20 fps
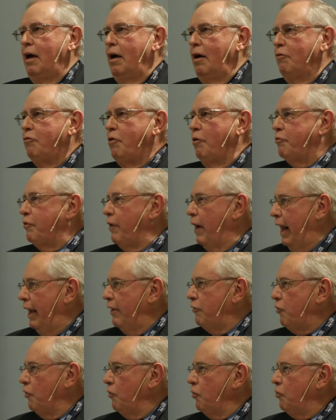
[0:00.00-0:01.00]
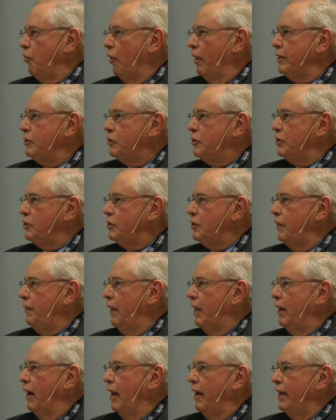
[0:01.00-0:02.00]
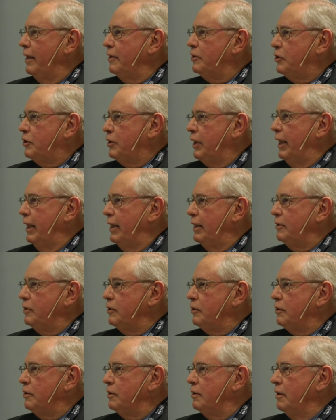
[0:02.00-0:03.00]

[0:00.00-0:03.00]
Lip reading: of the financial crisis in the United States